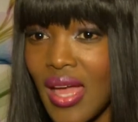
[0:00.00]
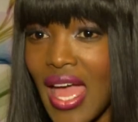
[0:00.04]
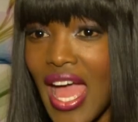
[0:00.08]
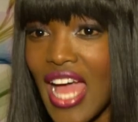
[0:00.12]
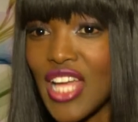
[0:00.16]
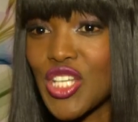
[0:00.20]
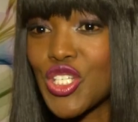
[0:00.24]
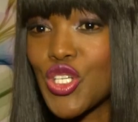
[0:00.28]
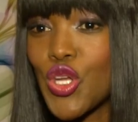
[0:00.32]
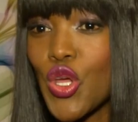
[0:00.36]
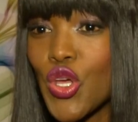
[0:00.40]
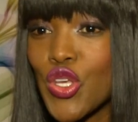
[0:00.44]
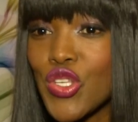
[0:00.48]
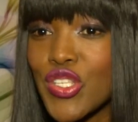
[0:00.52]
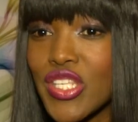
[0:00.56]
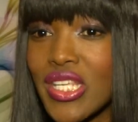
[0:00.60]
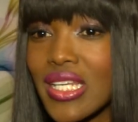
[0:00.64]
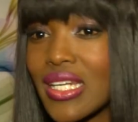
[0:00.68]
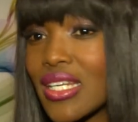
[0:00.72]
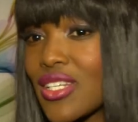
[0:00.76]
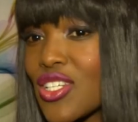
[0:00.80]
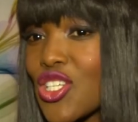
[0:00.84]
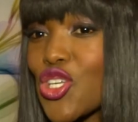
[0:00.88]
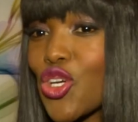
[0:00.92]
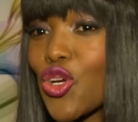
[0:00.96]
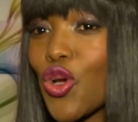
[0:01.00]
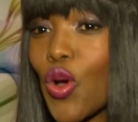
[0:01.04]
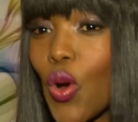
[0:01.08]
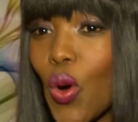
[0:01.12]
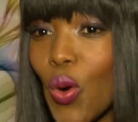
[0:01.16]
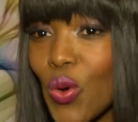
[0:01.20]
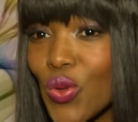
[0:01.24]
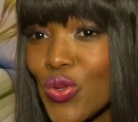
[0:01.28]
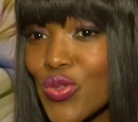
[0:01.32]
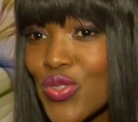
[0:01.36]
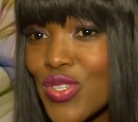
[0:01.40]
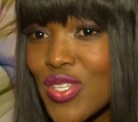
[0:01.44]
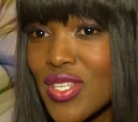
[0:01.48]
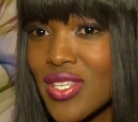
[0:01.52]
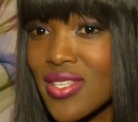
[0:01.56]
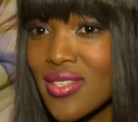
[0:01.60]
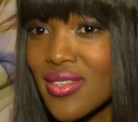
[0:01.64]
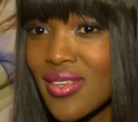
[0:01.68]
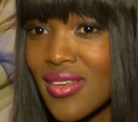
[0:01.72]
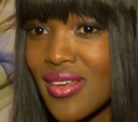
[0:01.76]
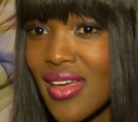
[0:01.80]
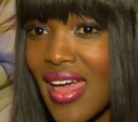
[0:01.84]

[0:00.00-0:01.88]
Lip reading: and turns it into goals